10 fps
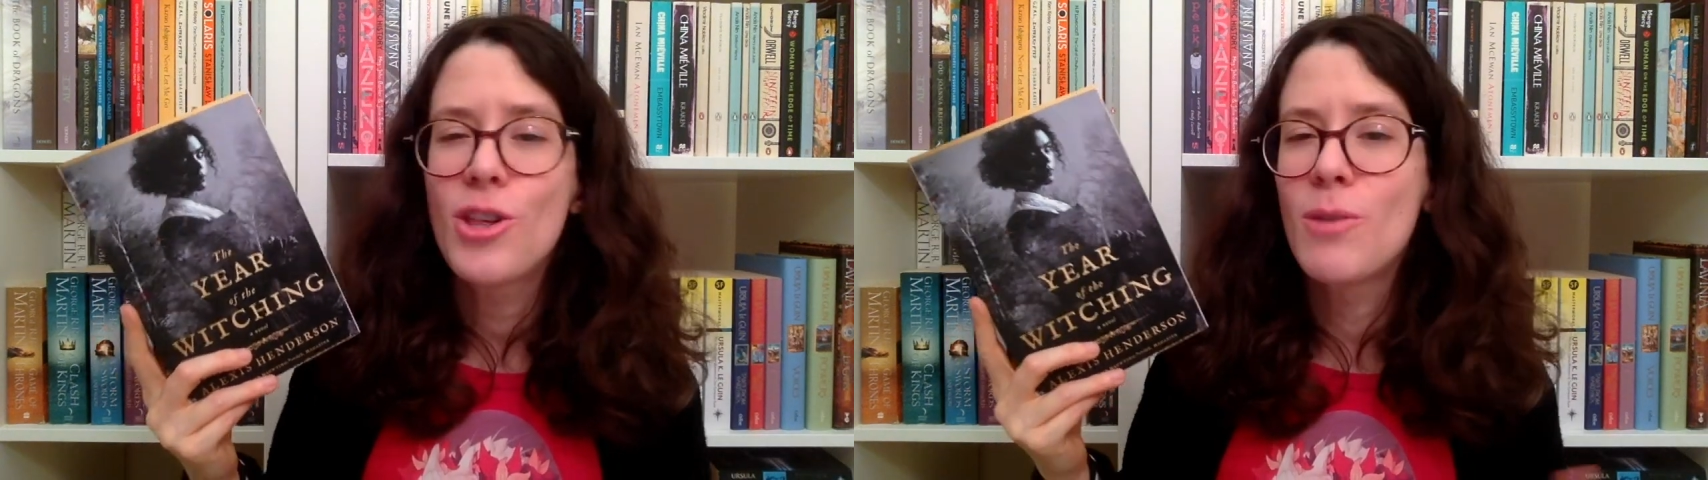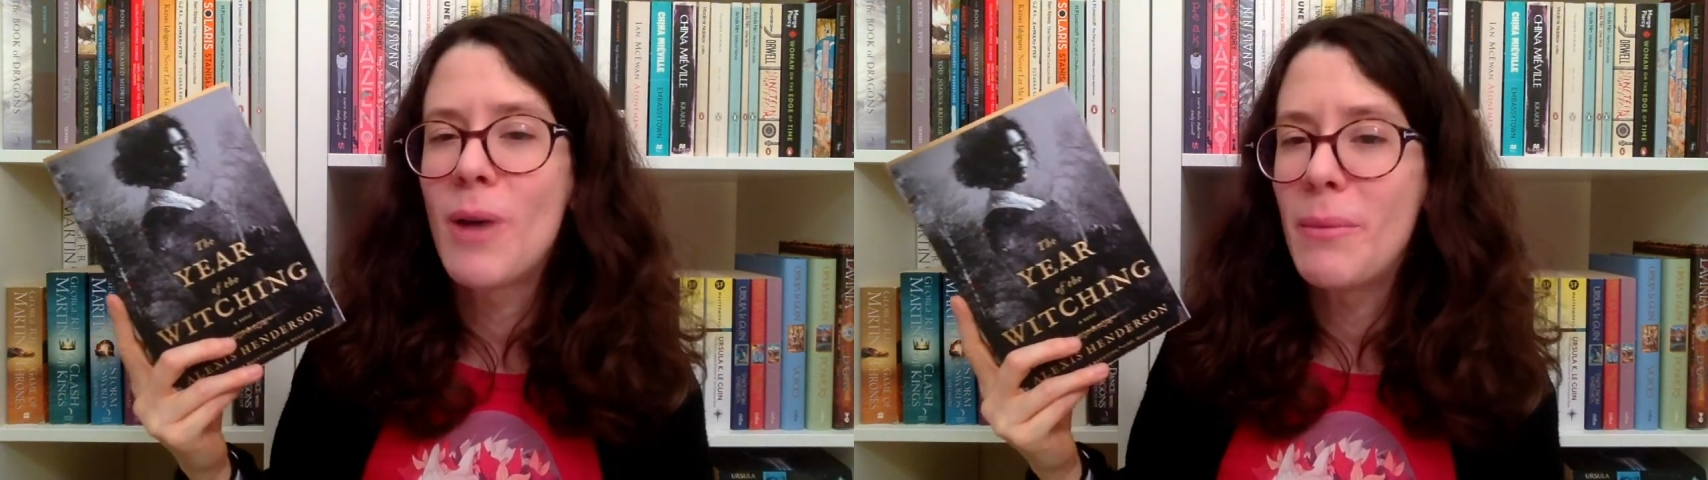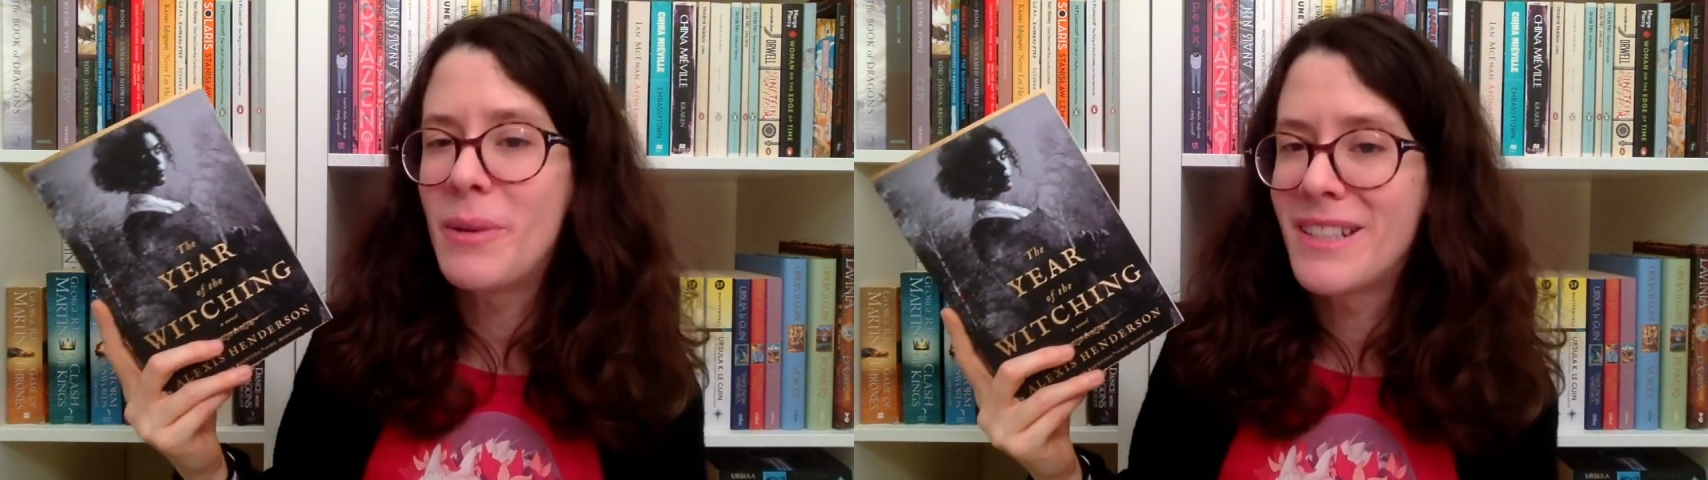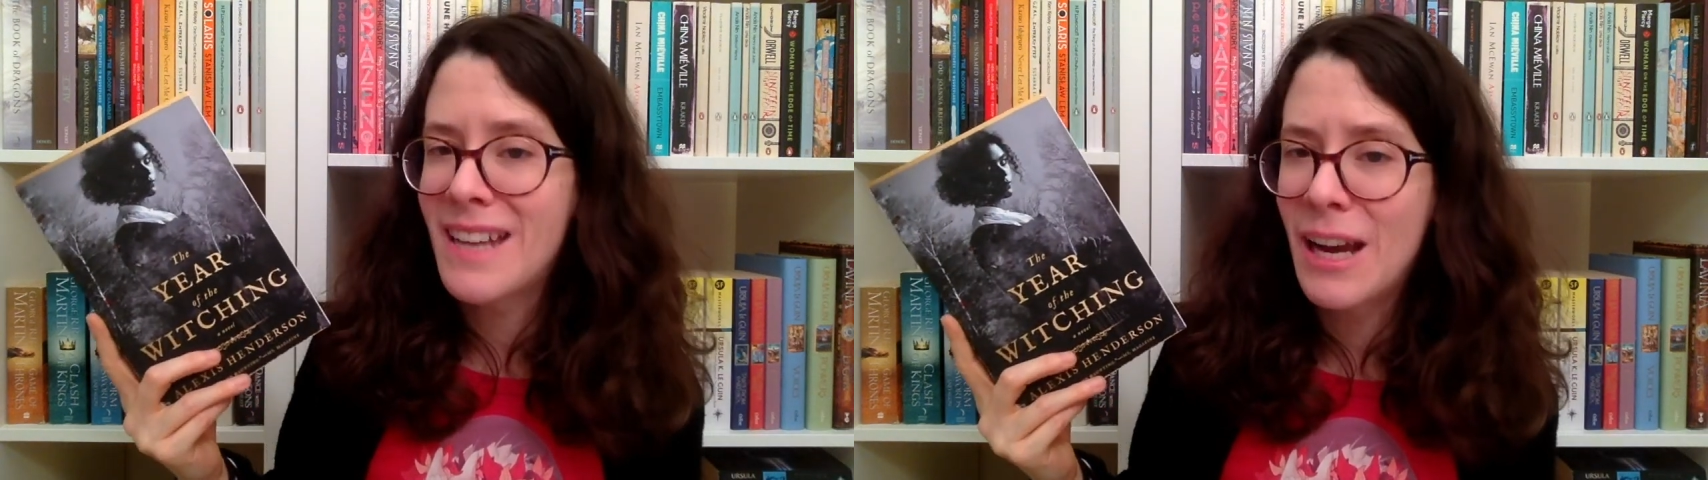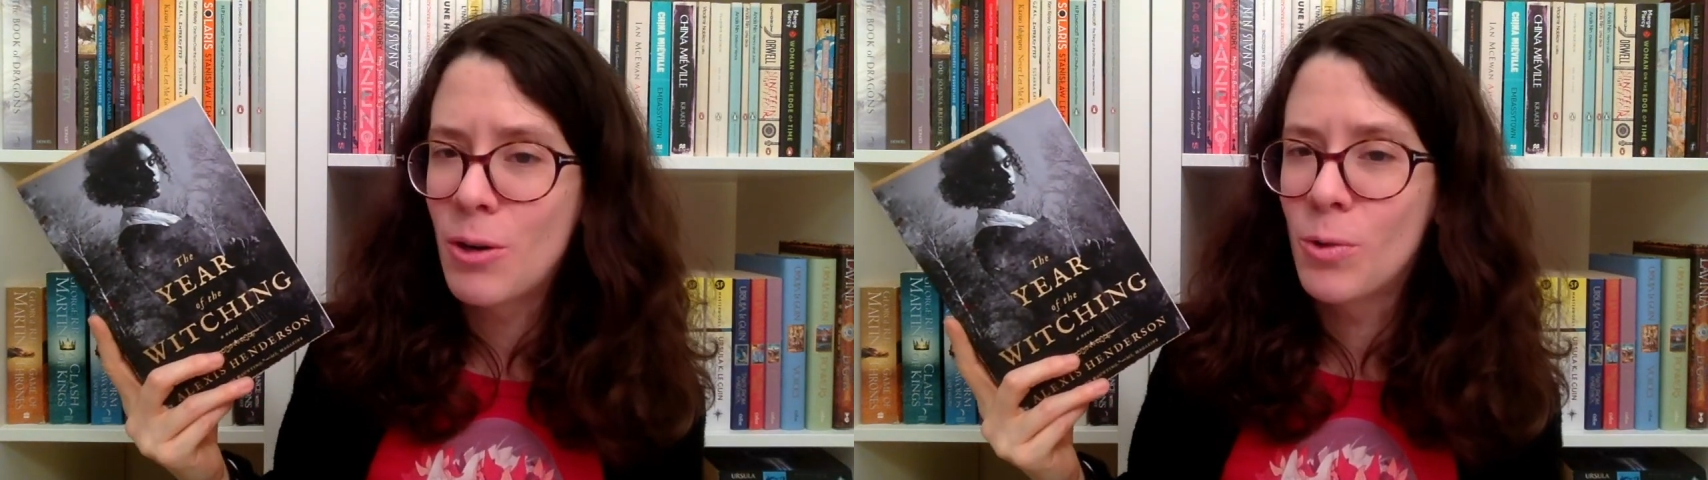she might be
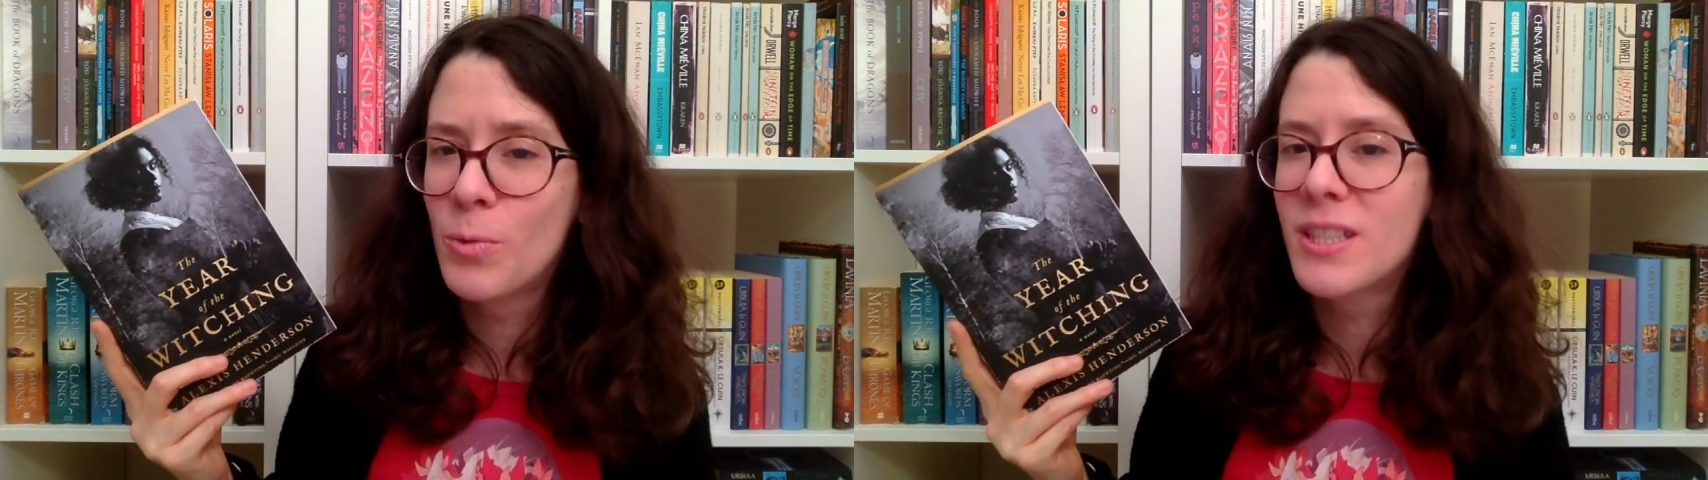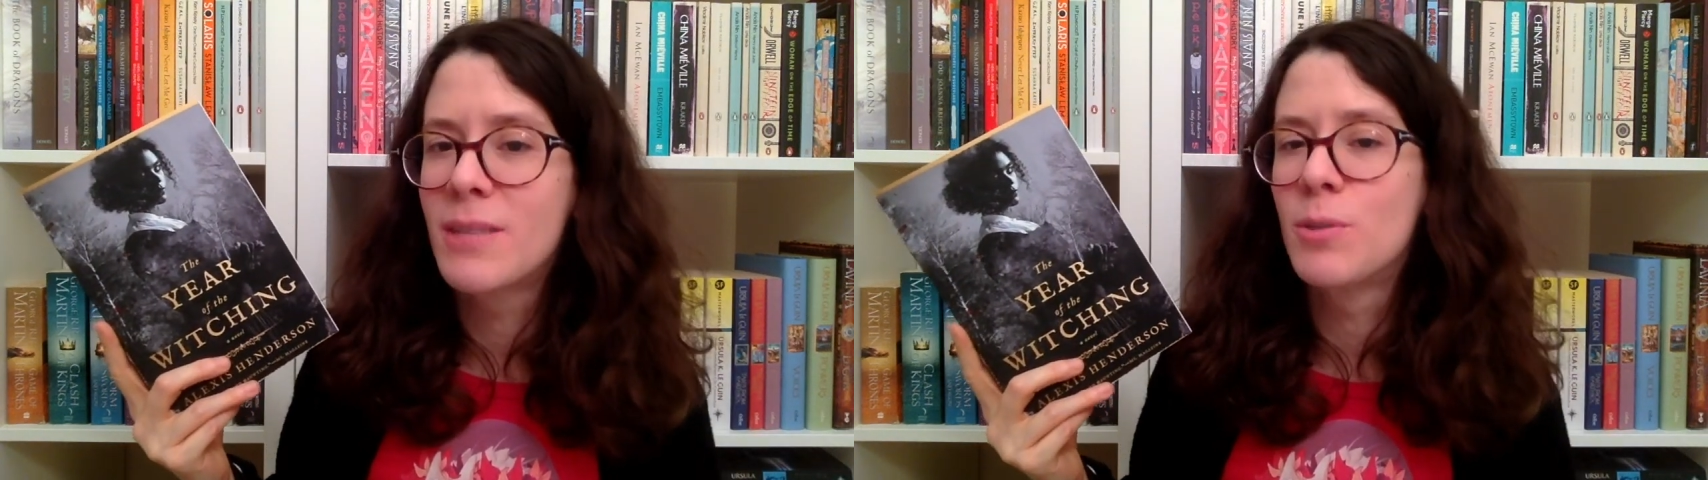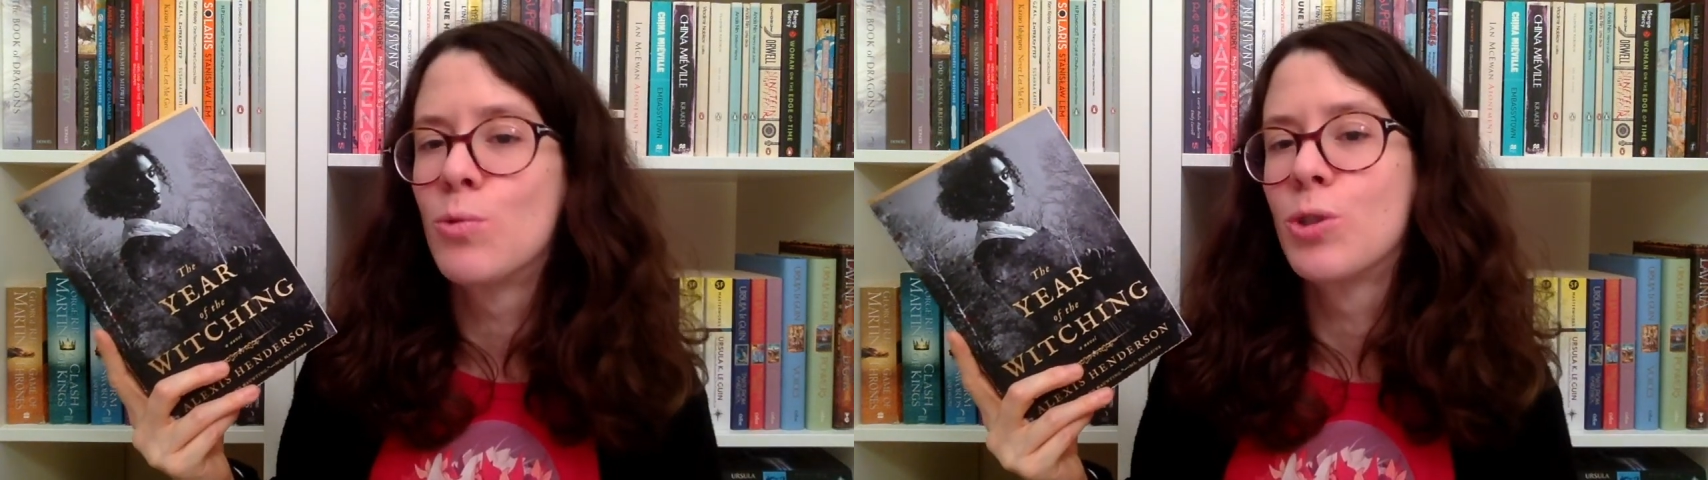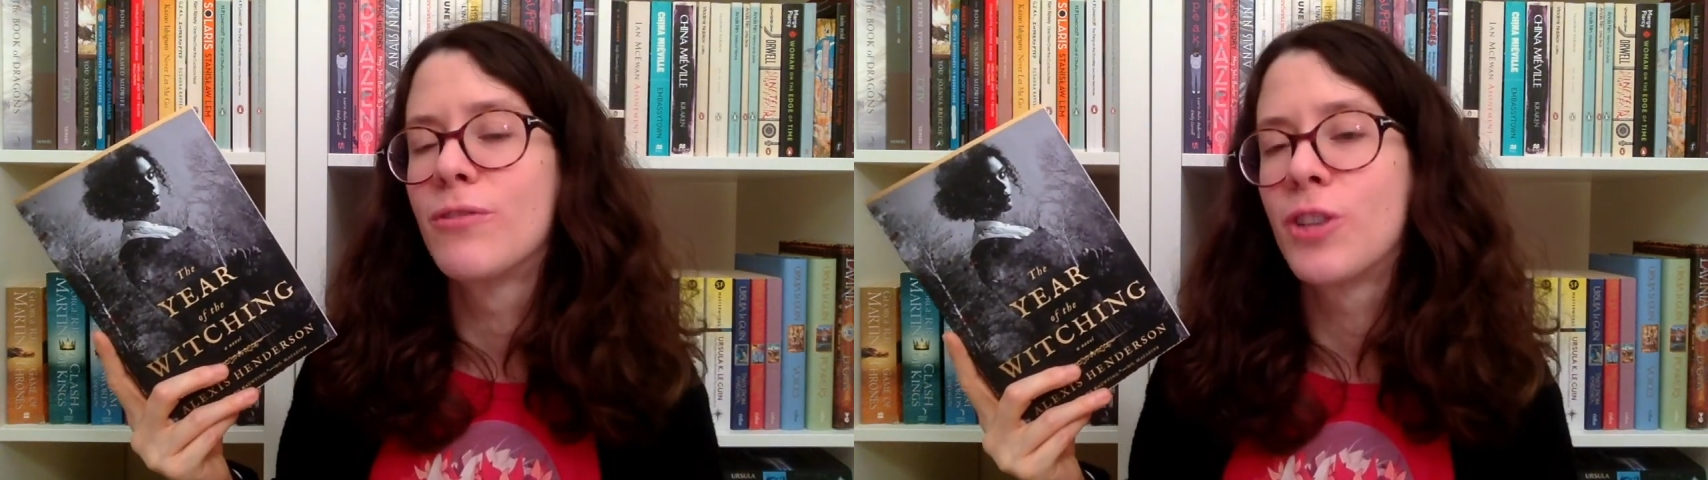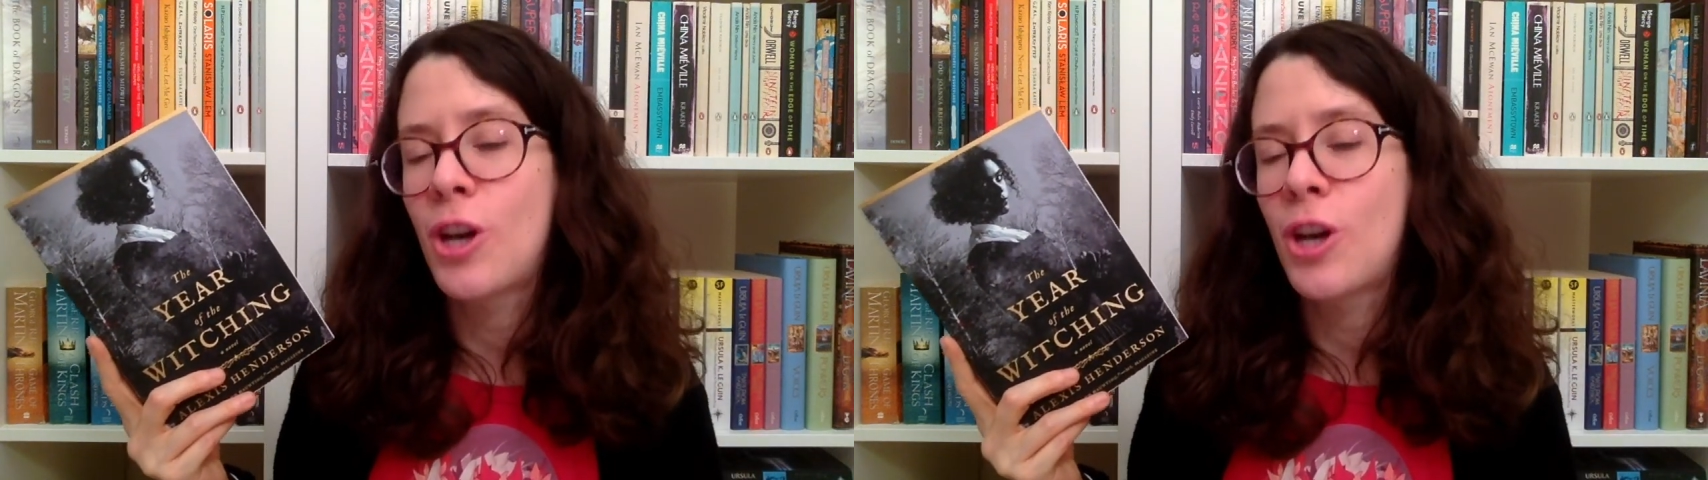entangled with some sort of